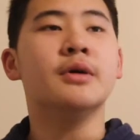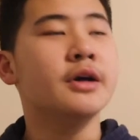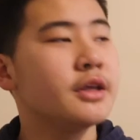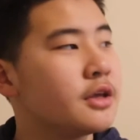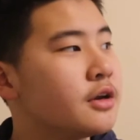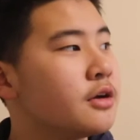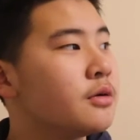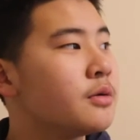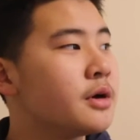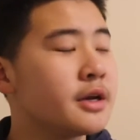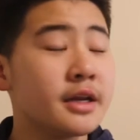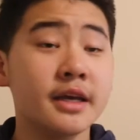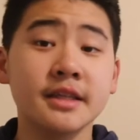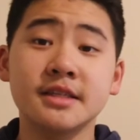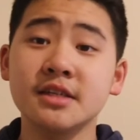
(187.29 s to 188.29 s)
But you know what?
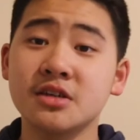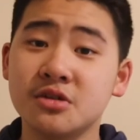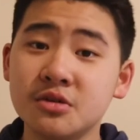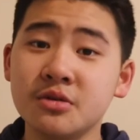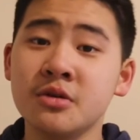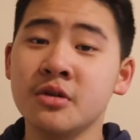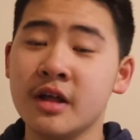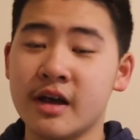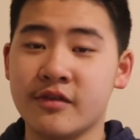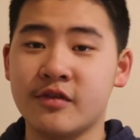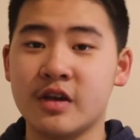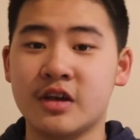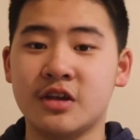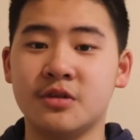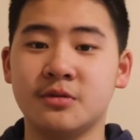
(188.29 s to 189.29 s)
It's a Google
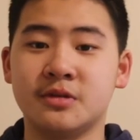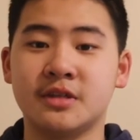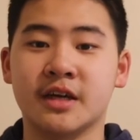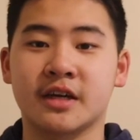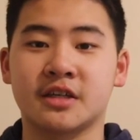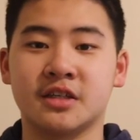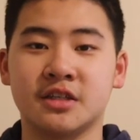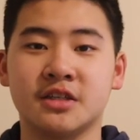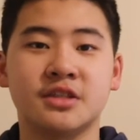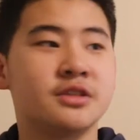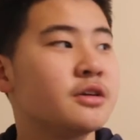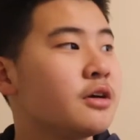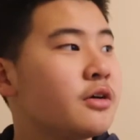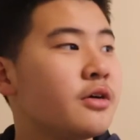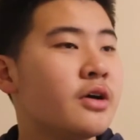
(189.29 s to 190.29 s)
FAQ section,
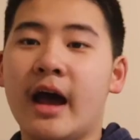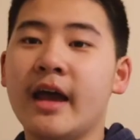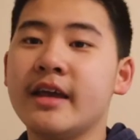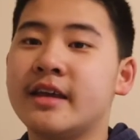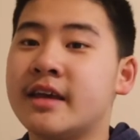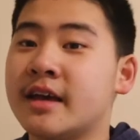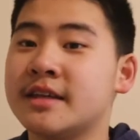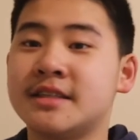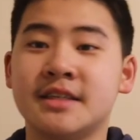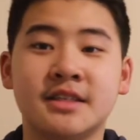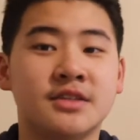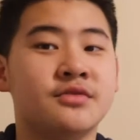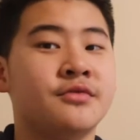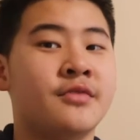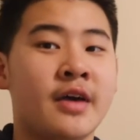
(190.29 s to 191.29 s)
so I guess
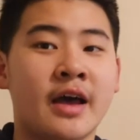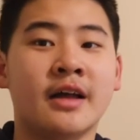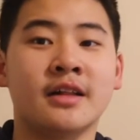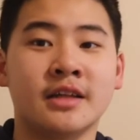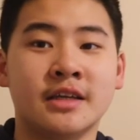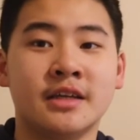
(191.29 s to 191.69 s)
it's valid.